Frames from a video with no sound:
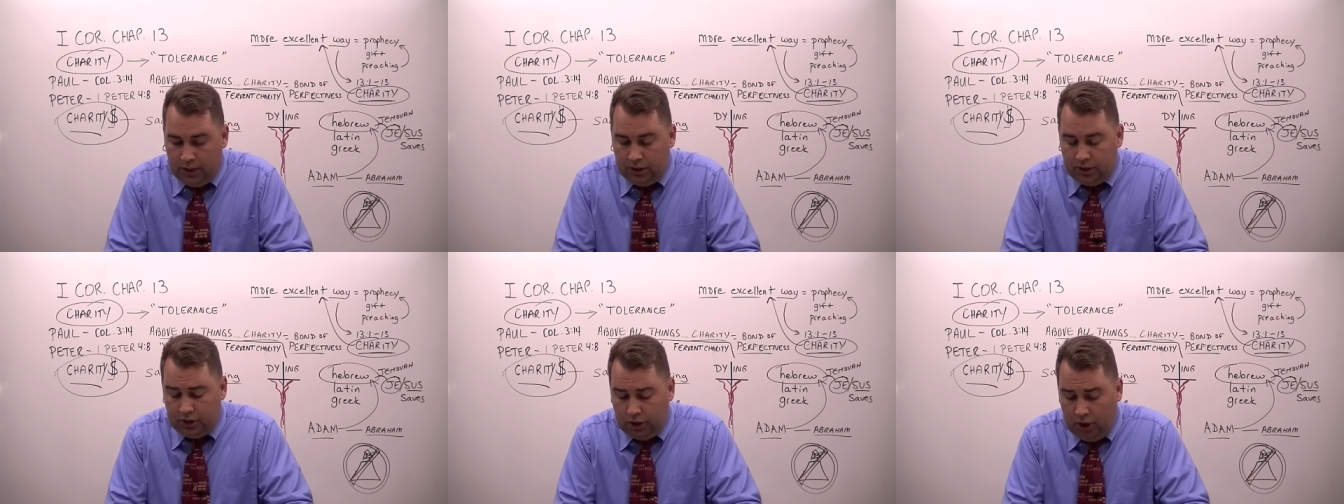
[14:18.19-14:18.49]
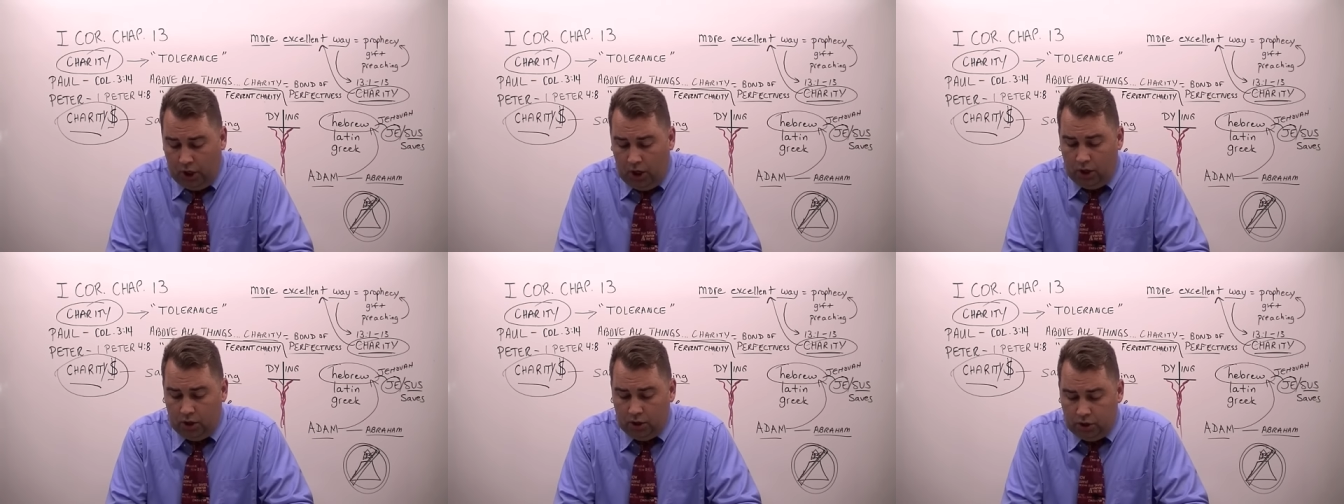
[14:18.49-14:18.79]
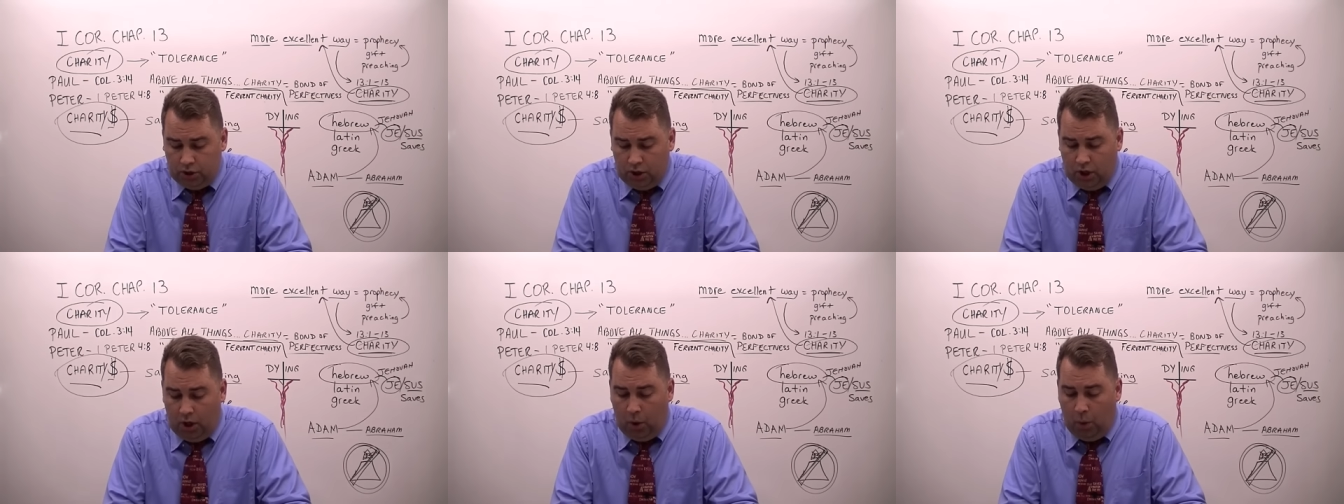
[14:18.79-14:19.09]
Saul,
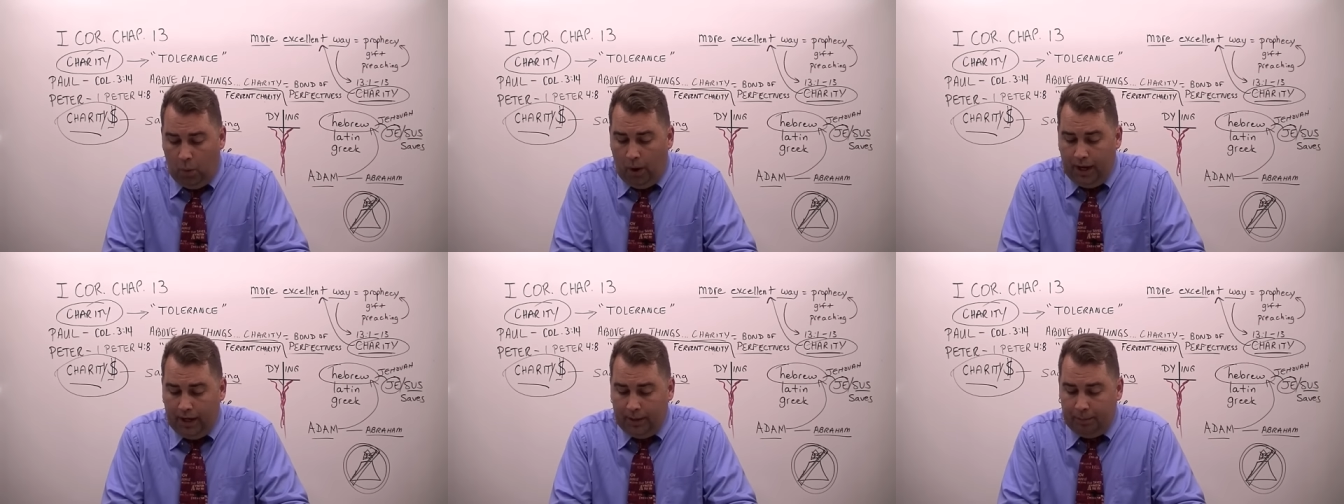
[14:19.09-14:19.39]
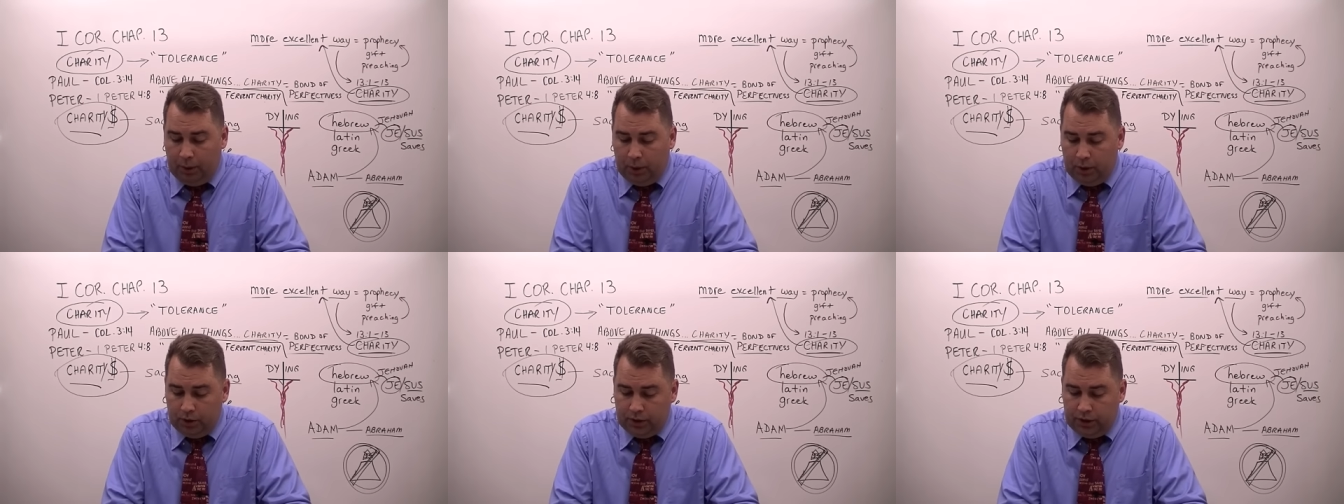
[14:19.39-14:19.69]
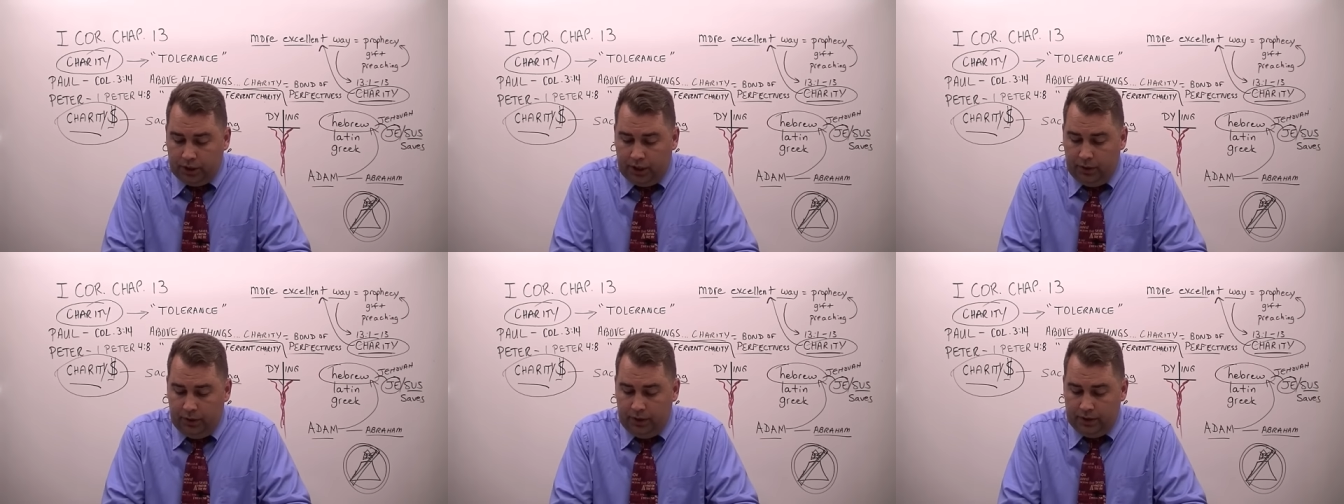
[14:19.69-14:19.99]
Saul, why
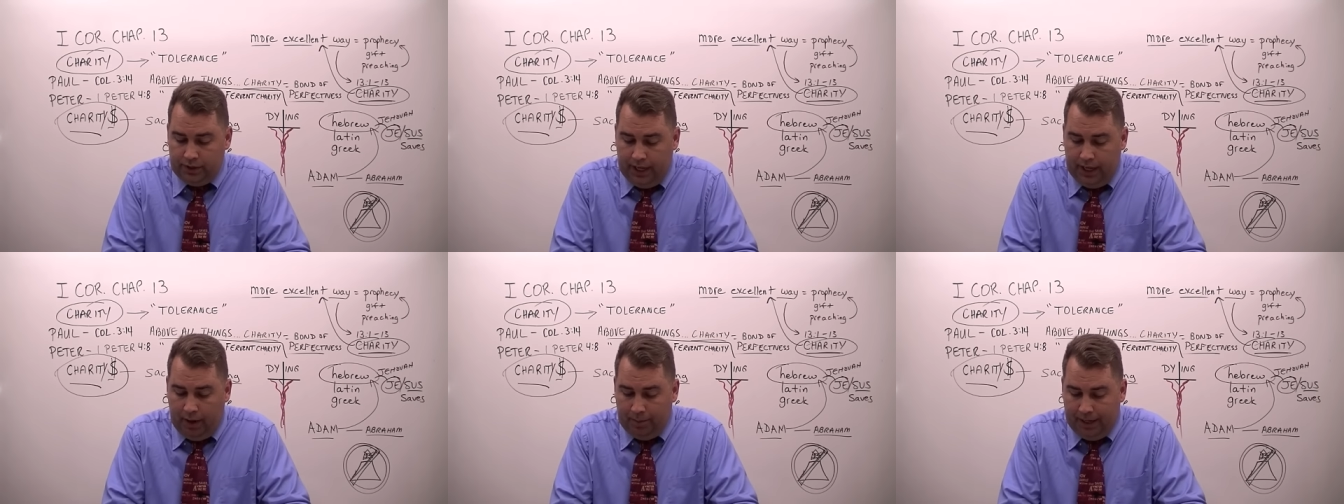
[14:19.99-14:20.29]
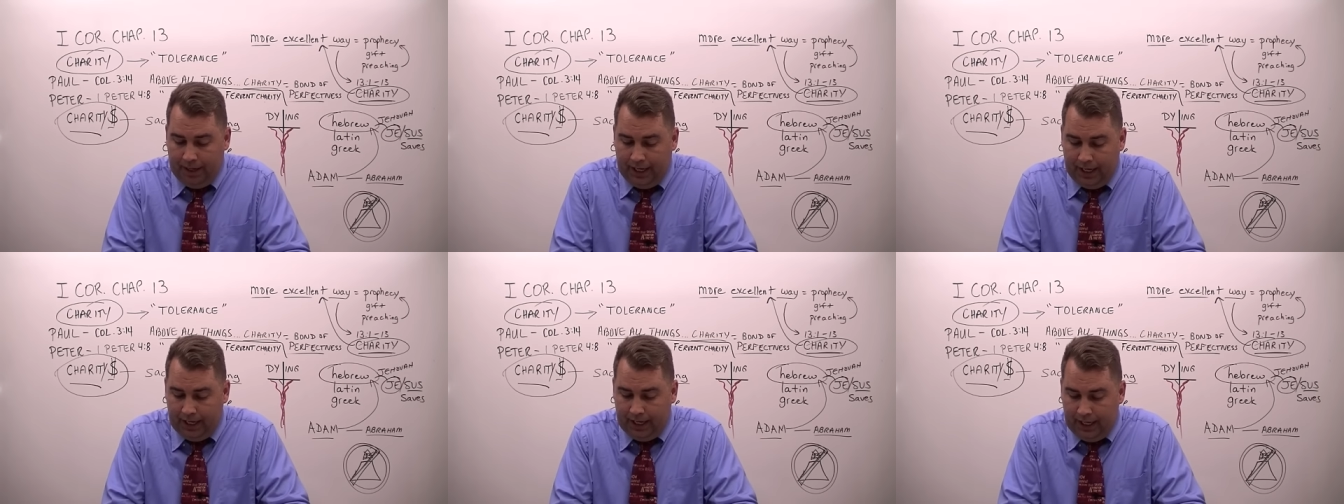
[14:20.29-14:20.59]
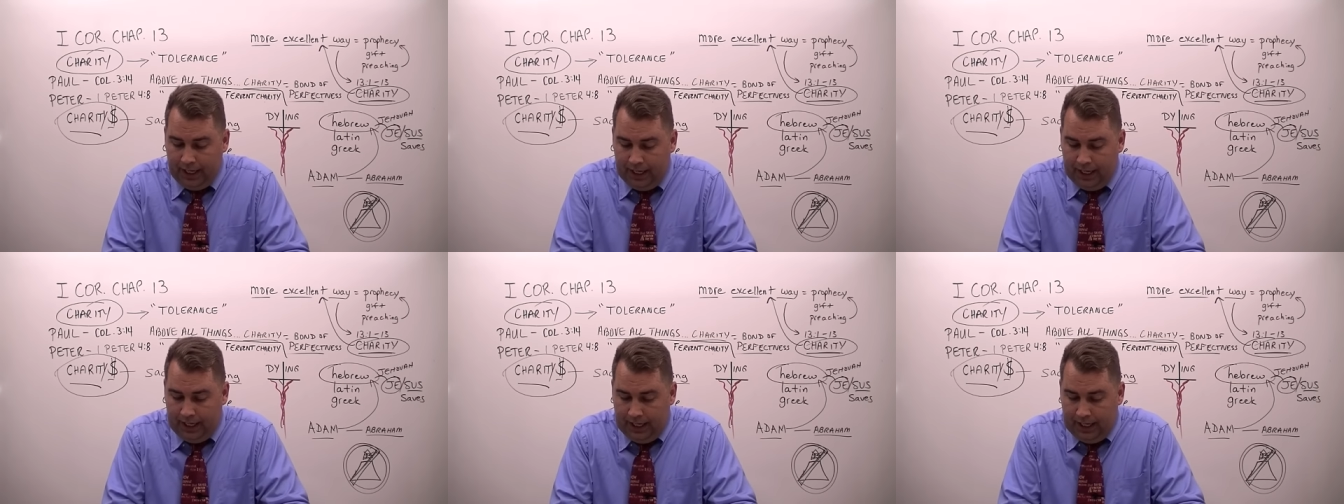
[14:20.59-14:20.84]
persecutest thou me?